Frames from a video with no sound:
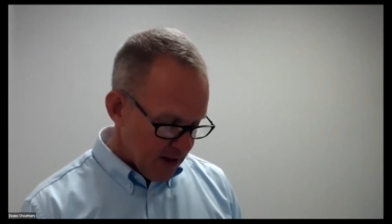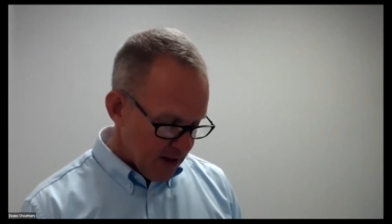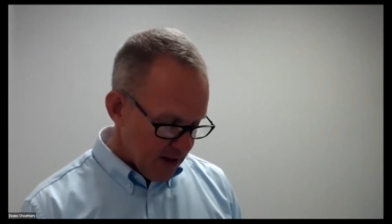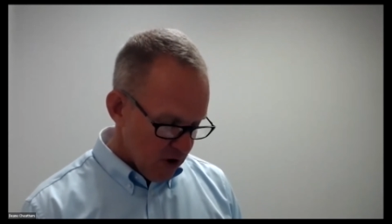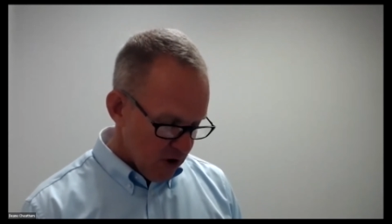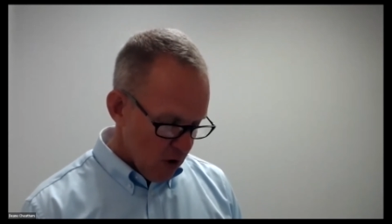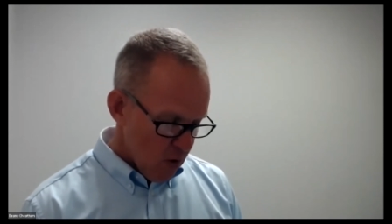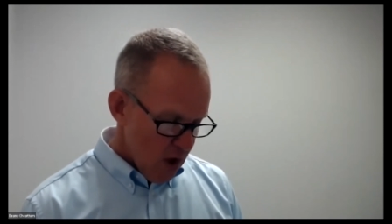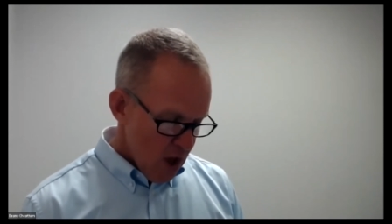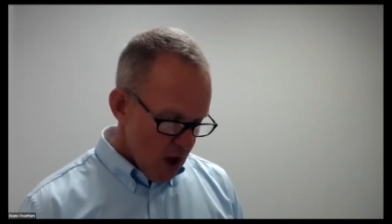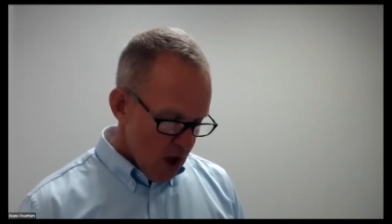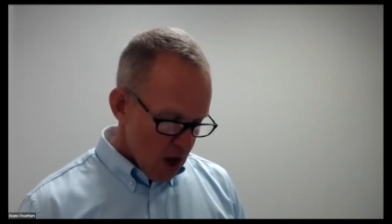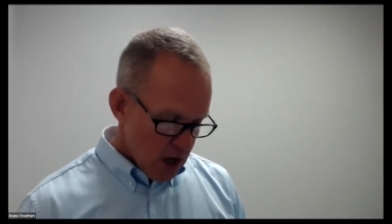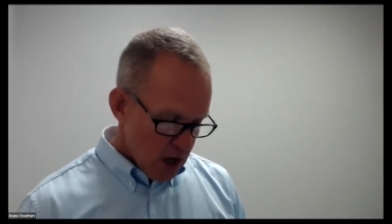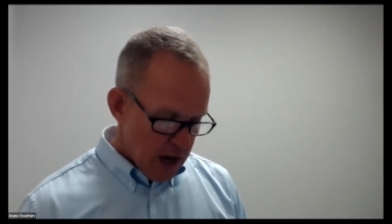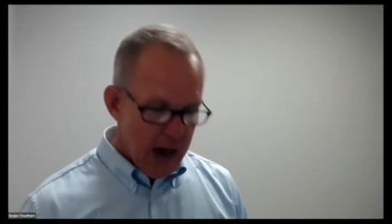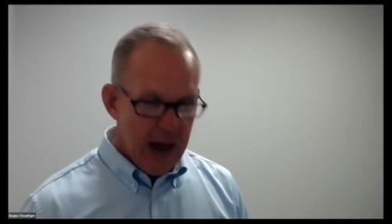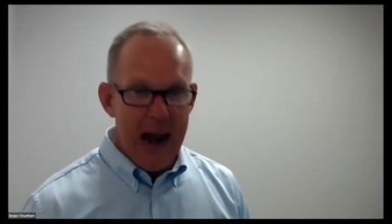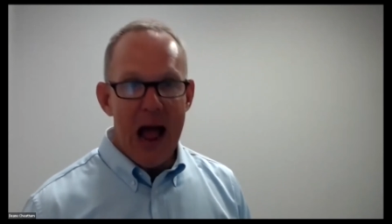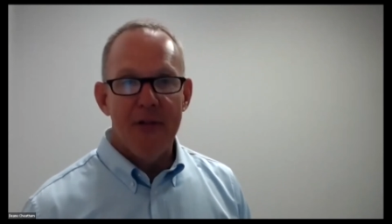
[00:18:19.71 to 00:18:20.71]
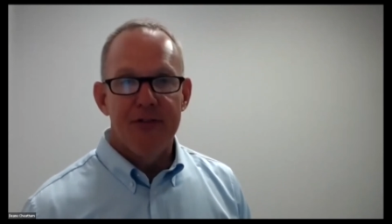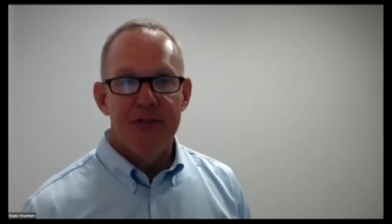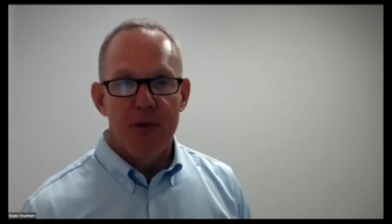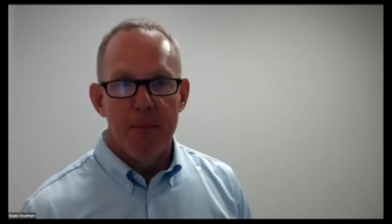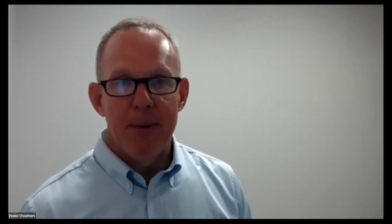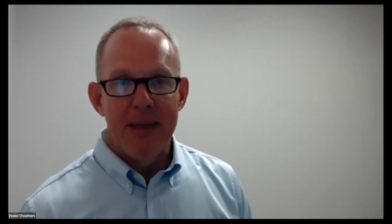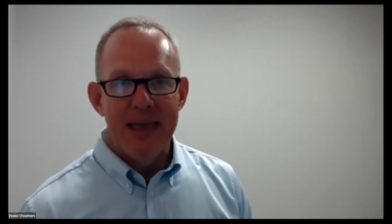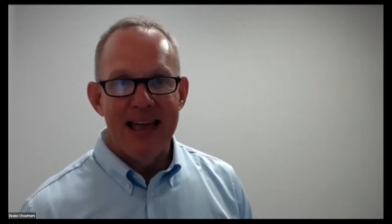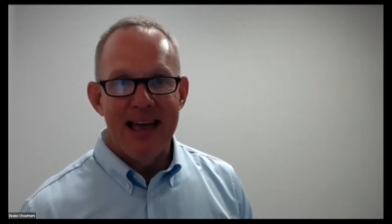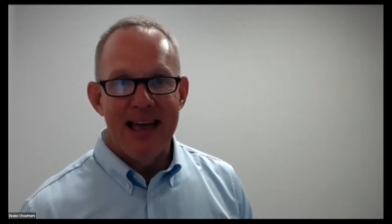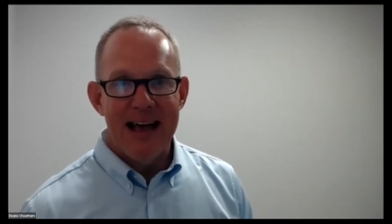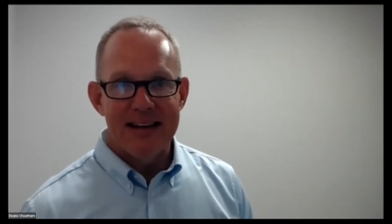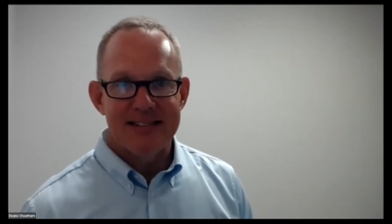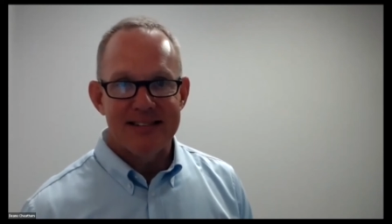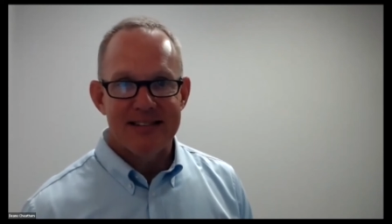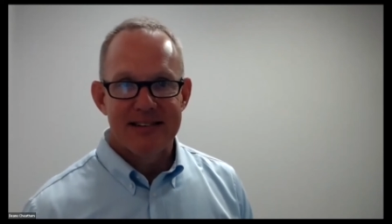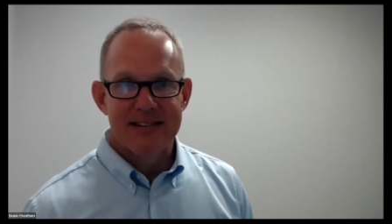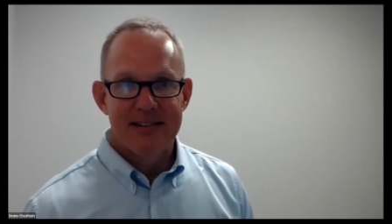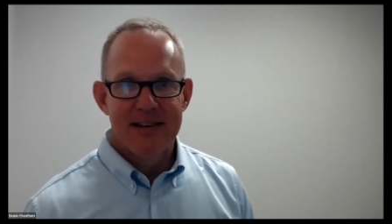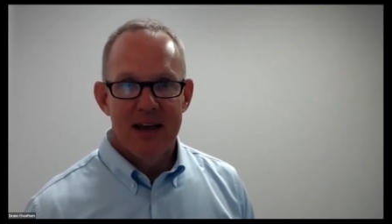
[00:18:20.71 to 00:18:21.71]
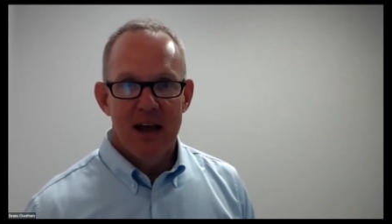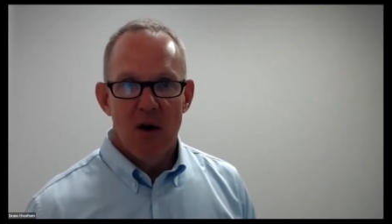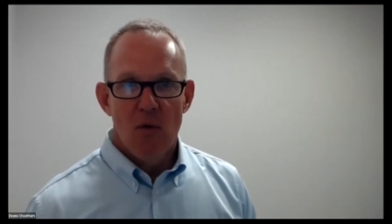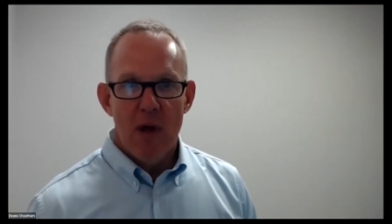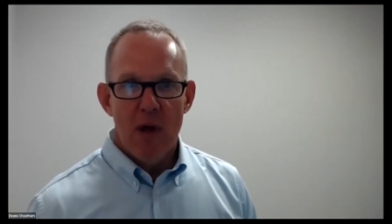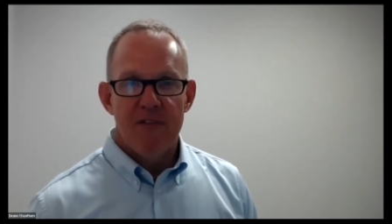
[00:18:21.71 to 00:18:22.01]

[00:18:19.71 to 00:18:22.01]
So cut out the BS, right?